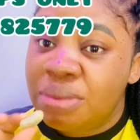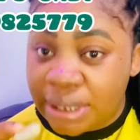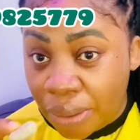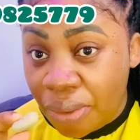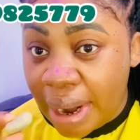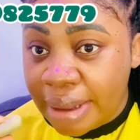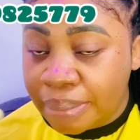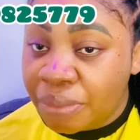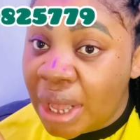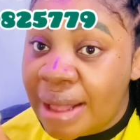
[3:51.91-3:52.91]
bitter kola.
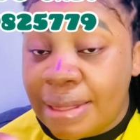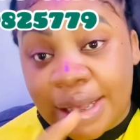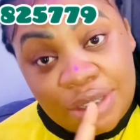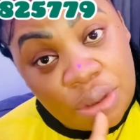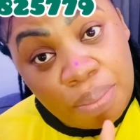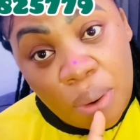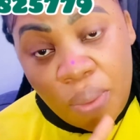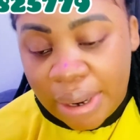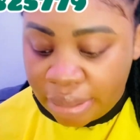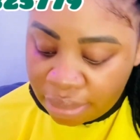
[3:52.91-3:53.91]
That is number
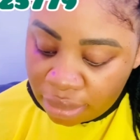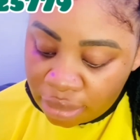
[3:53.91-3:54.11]
one.